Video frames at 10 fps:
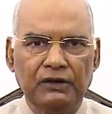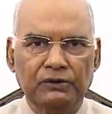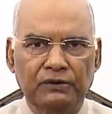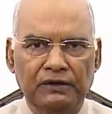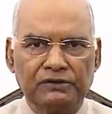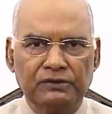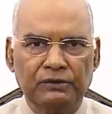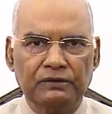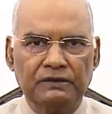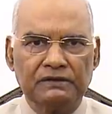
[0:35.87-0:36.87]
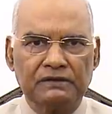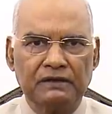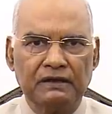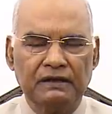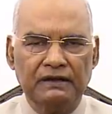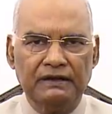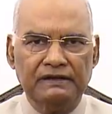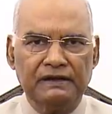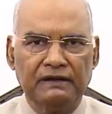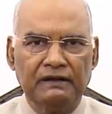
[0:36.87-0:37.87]
to restore this
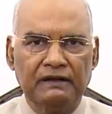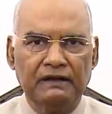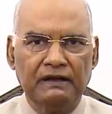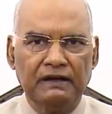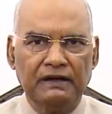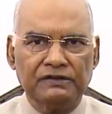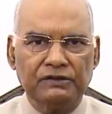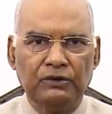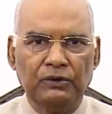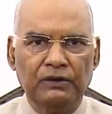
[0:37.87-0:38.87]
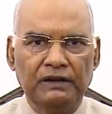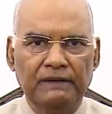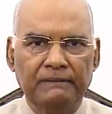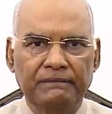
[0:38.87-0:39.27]
region its glory